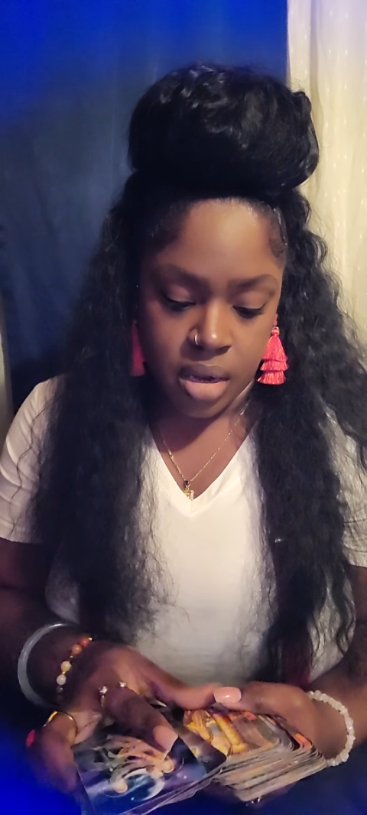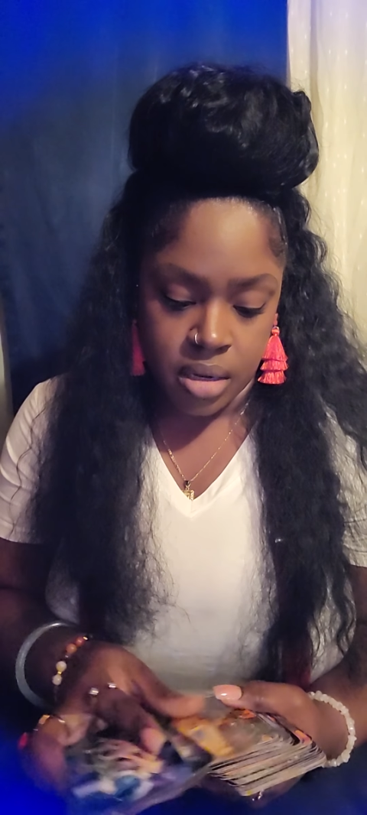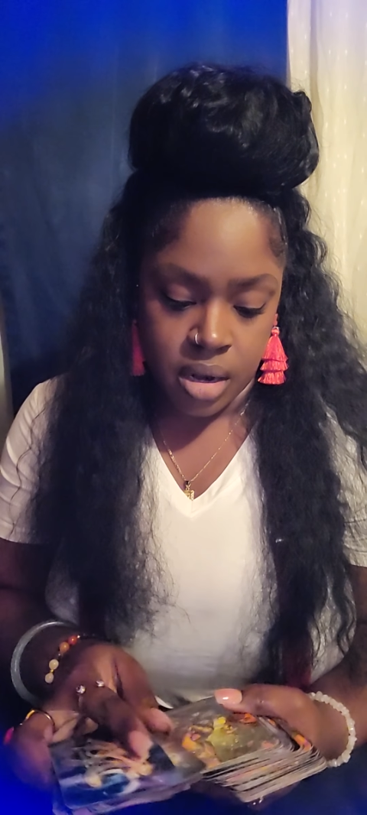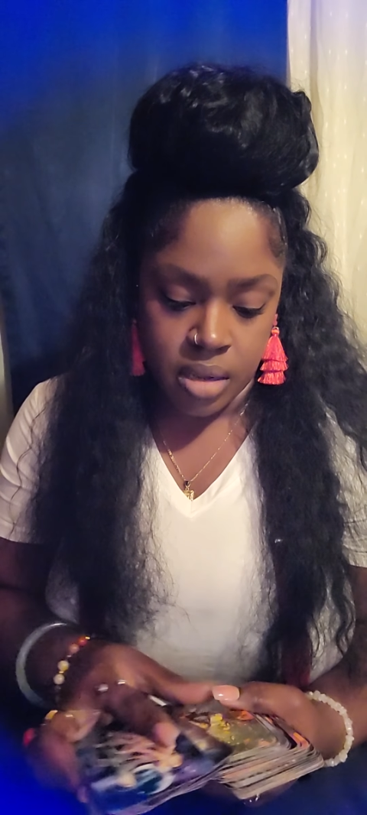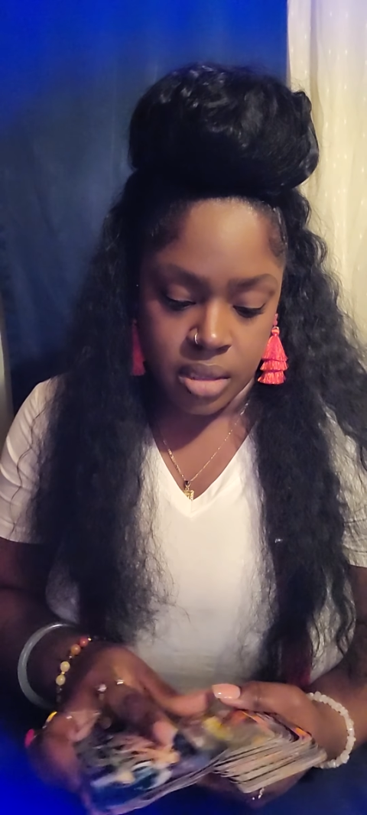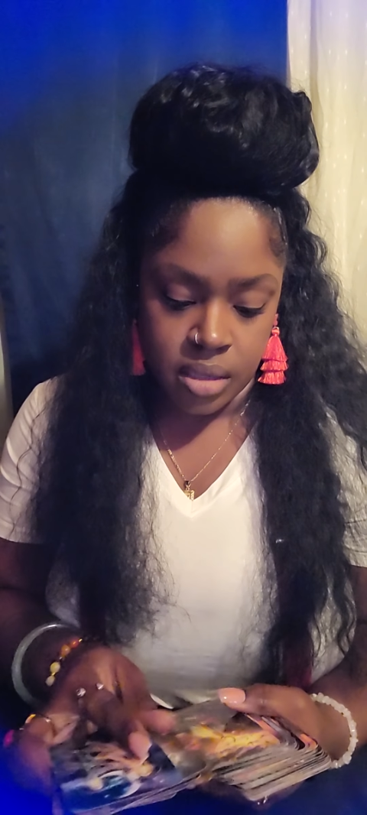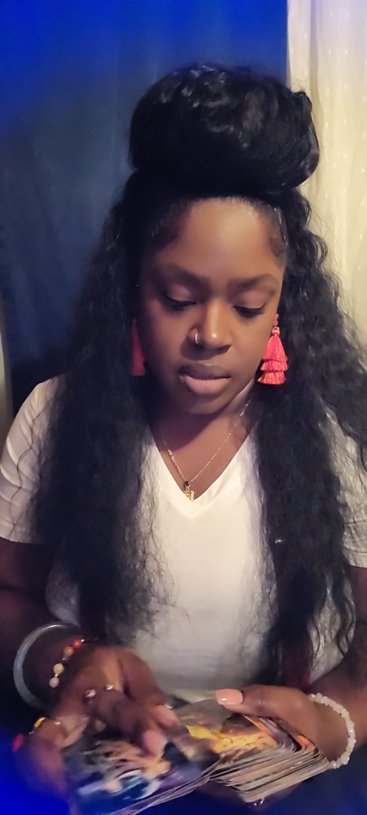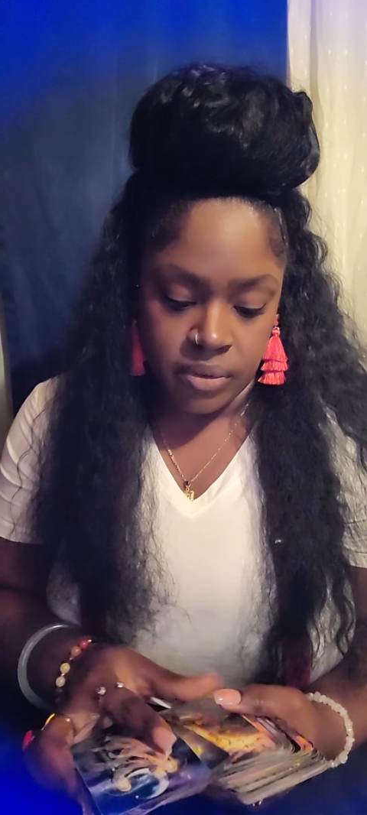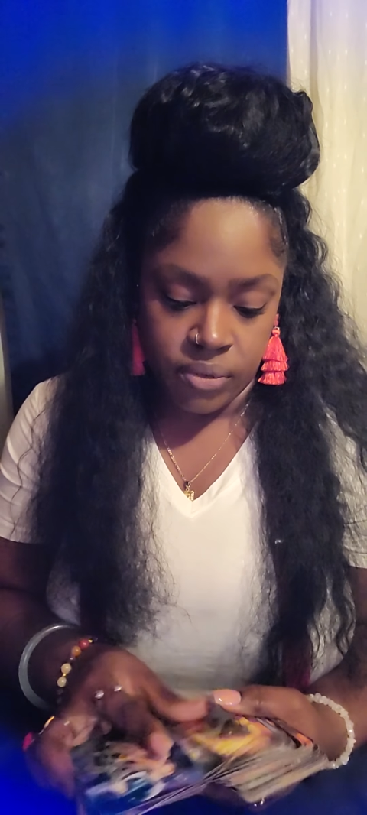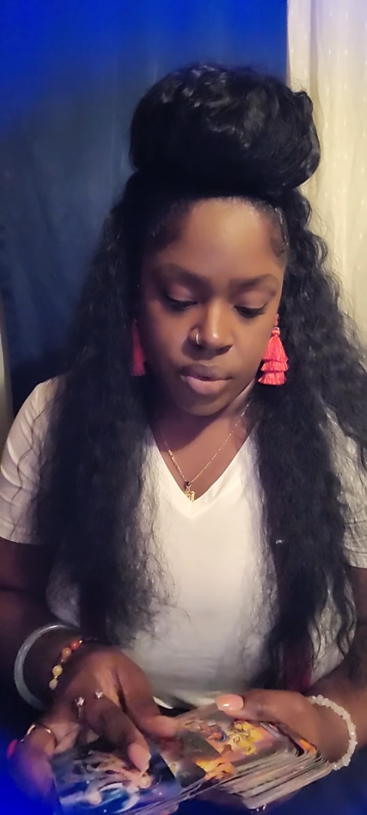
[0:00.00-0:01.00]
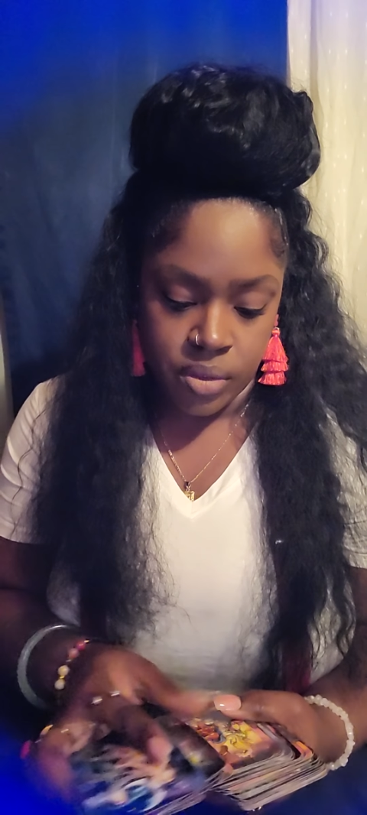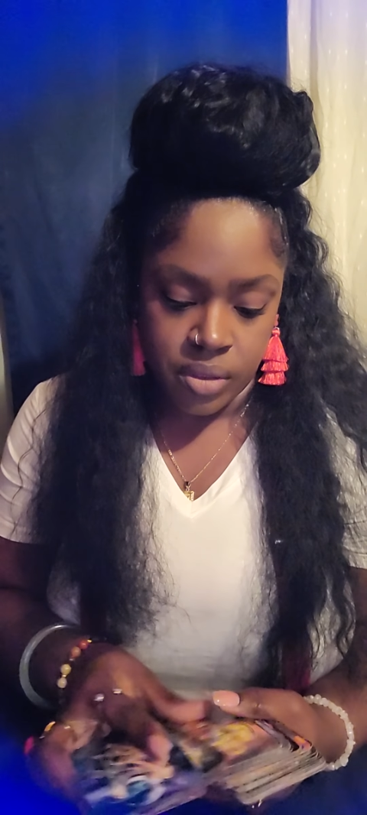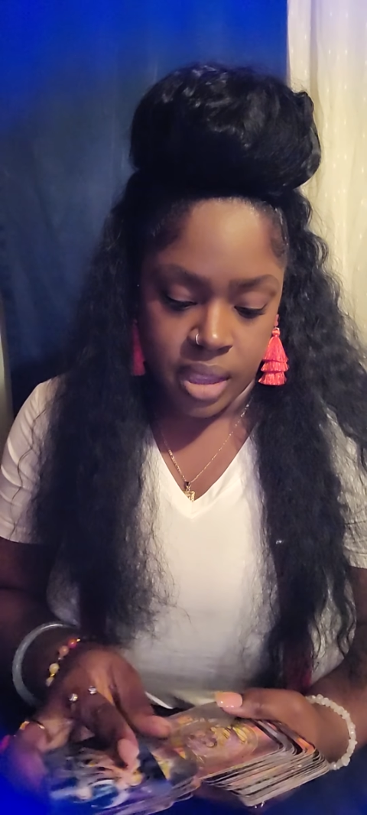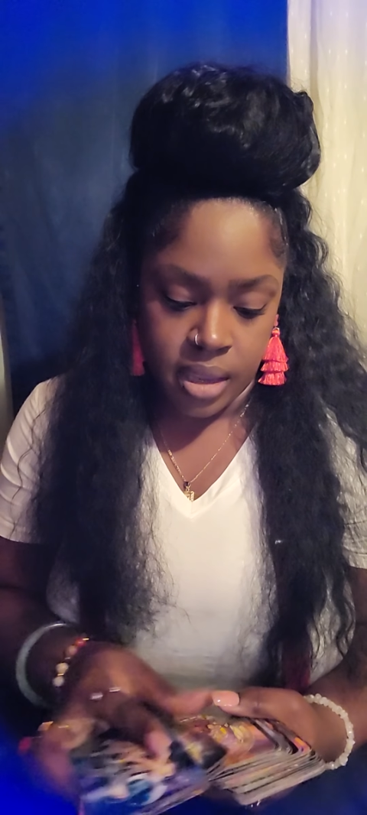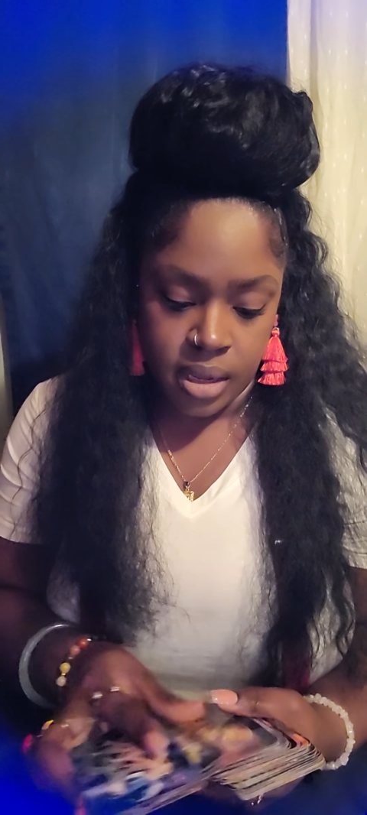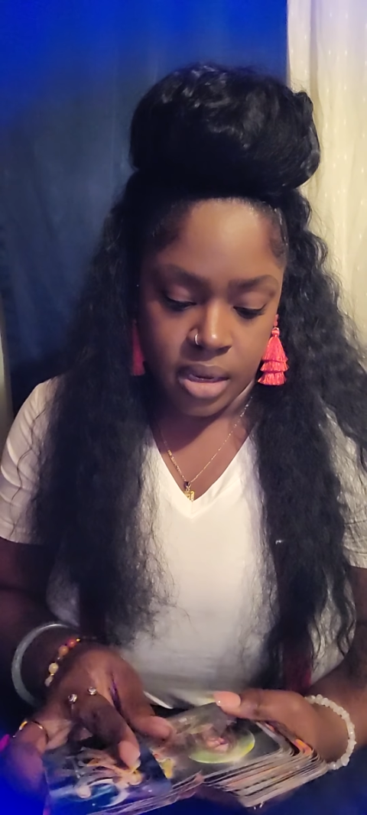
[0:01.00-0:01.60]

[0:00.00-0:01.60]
and the card that comes before that,